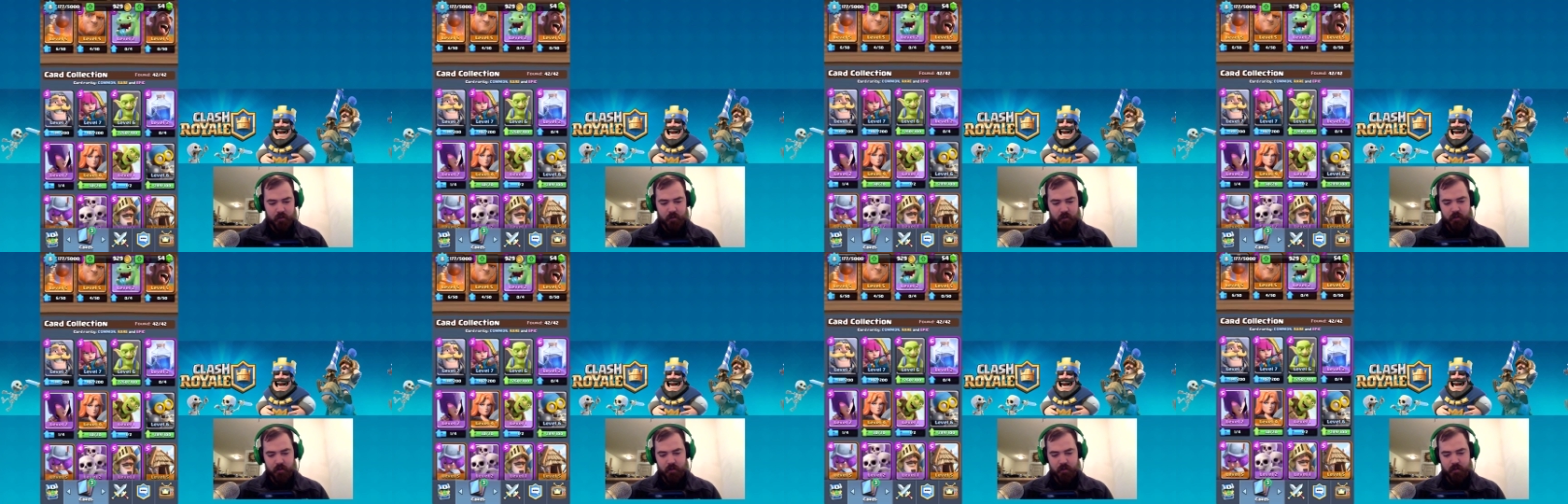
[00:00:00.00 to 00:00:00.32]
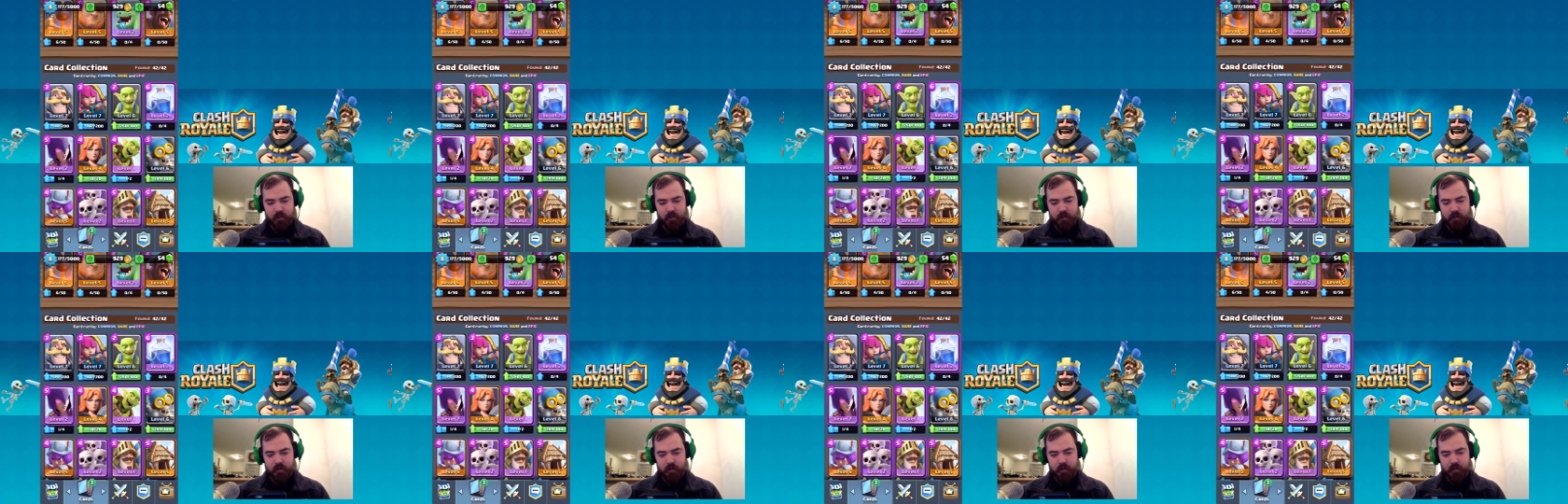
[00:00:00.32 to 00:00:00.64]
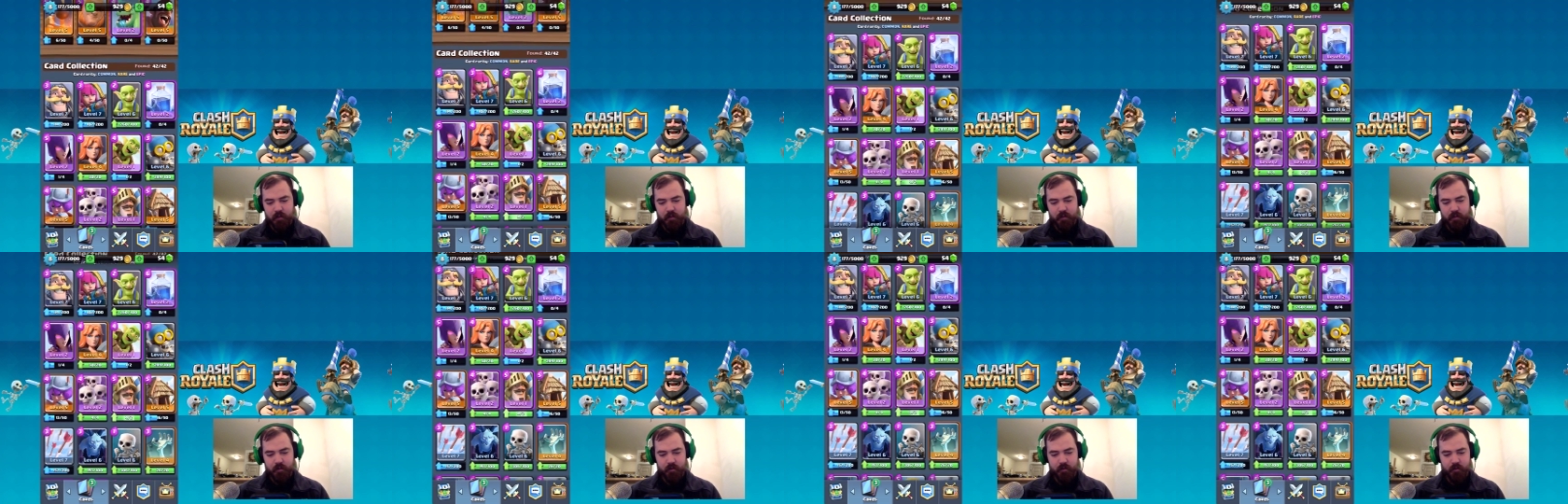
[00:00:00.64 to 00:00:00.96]
Let's see
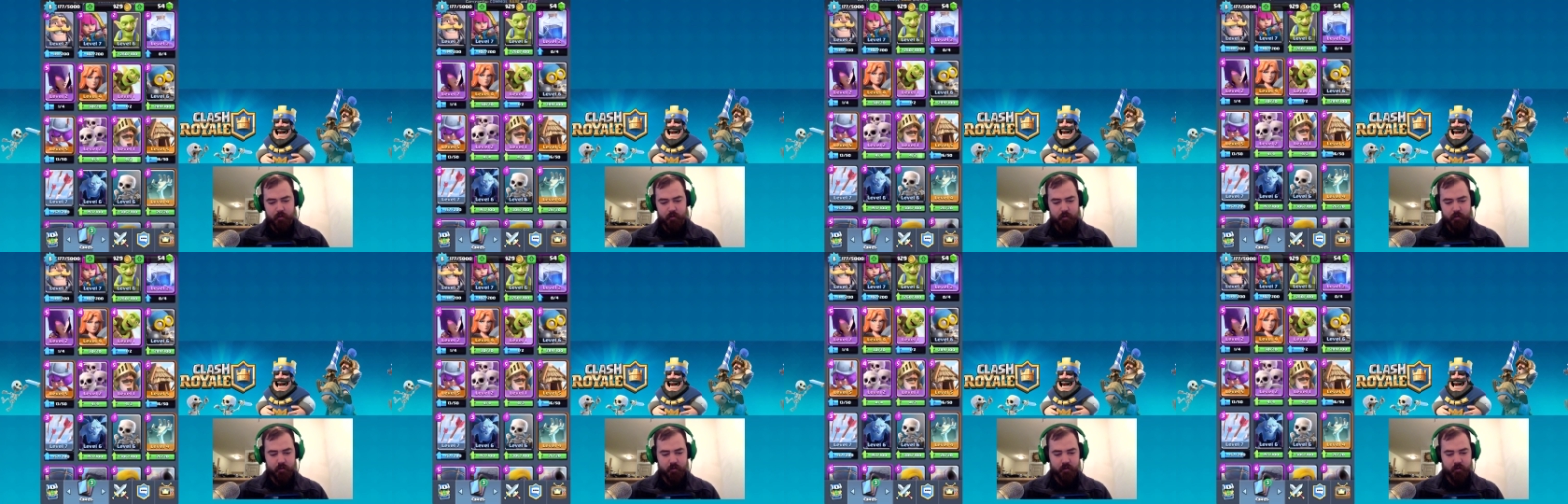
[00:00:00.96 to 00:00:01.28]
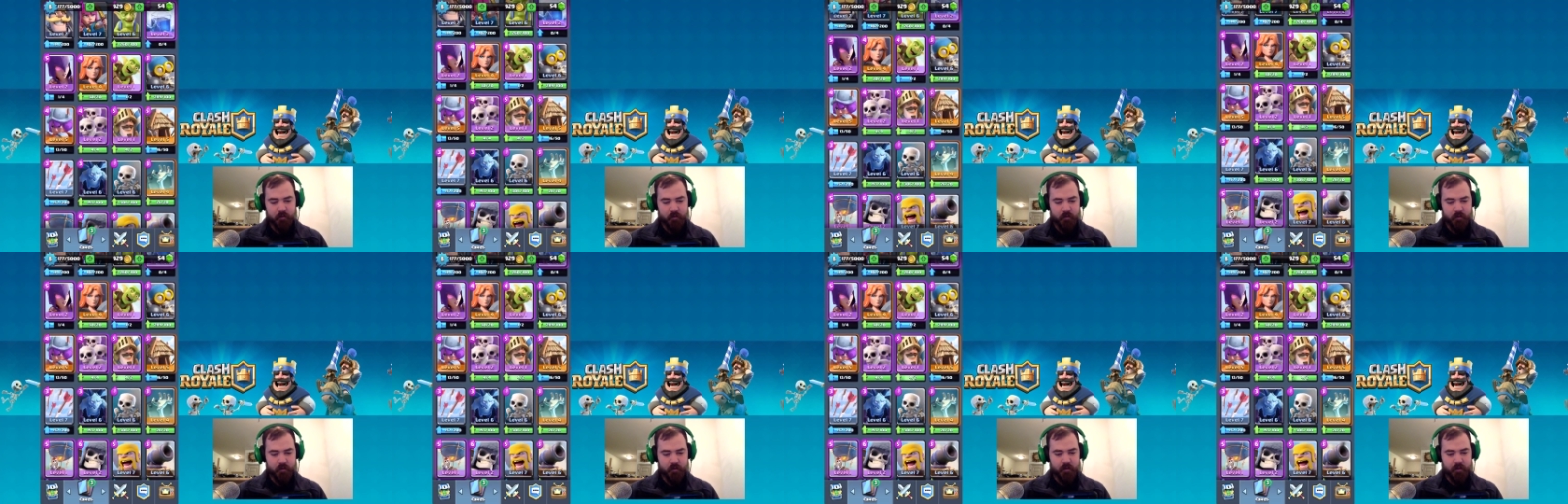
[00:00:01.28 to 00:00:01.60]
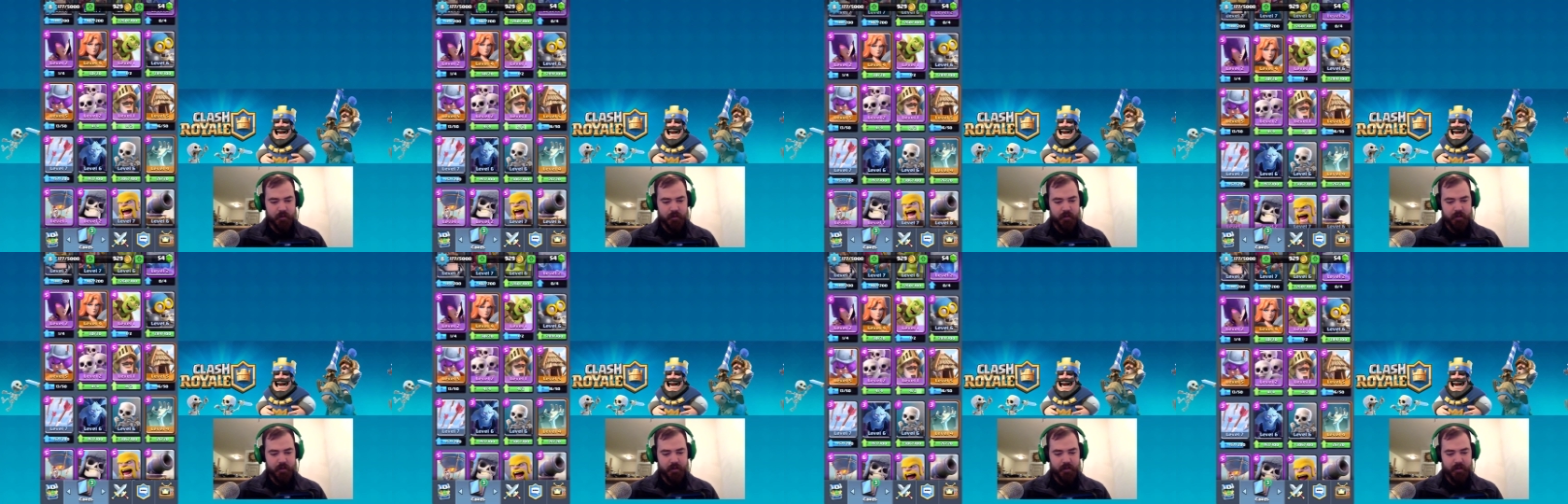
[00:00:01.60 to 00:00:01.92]
here.
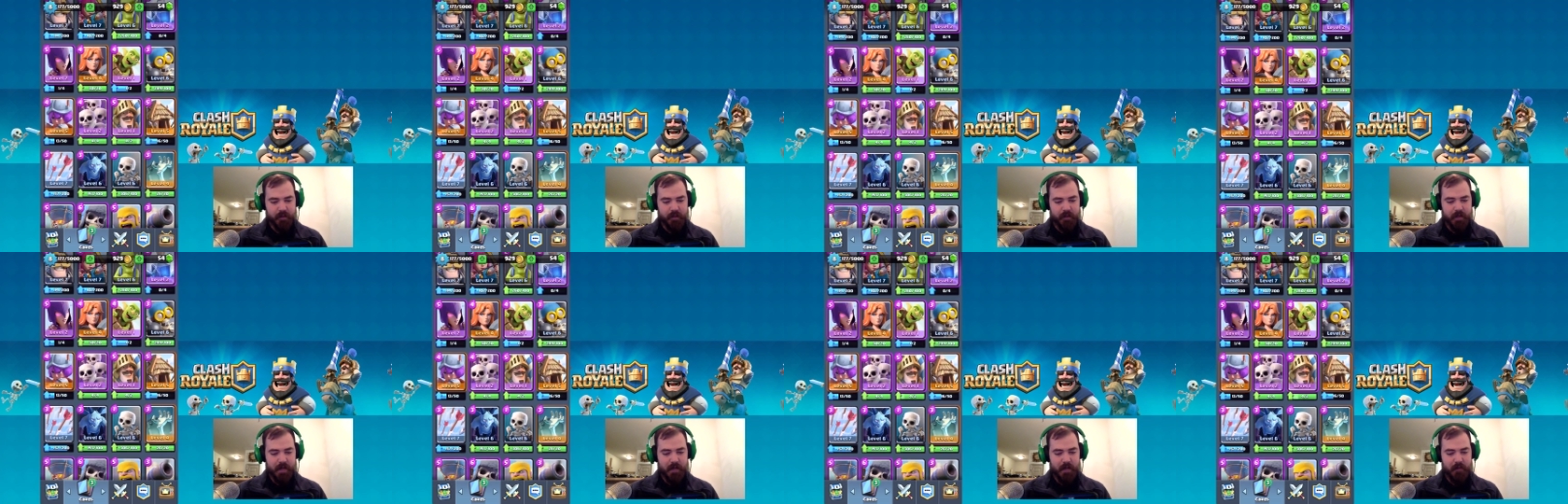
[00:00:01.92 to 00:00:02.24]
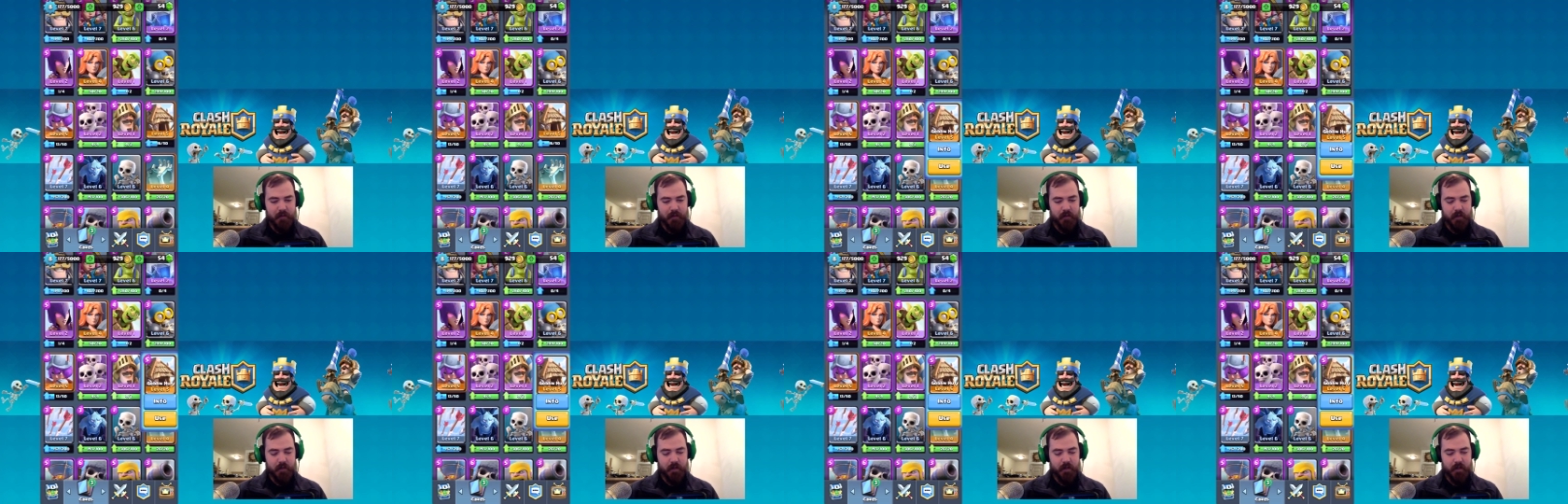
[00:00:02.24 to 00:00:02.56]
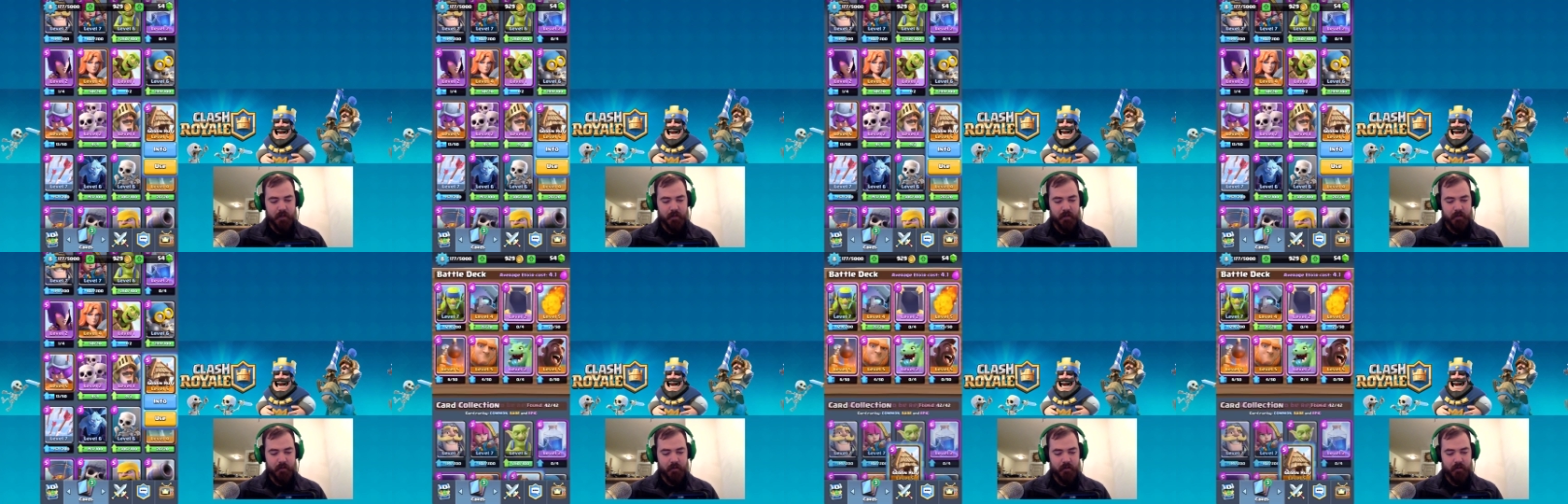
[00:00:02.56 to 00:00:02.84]
I think the Goblin Hut